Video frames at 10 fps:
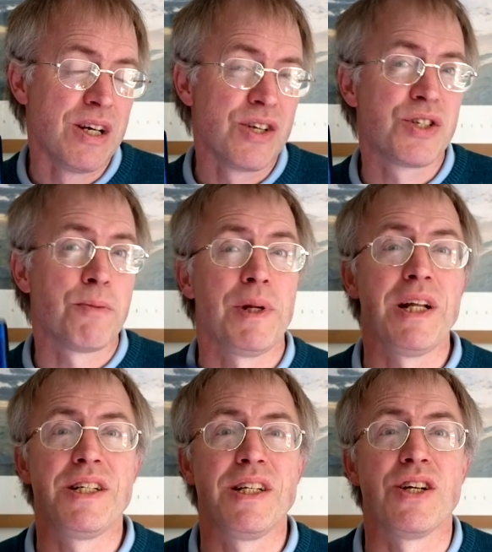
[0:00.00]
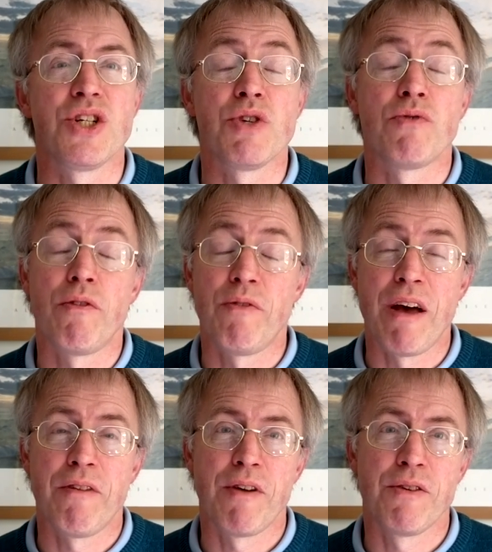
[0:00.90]
stability issues for
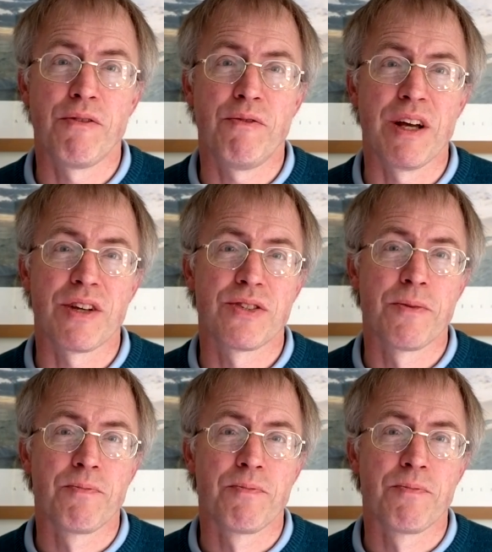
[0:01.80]
Fairphone to fix.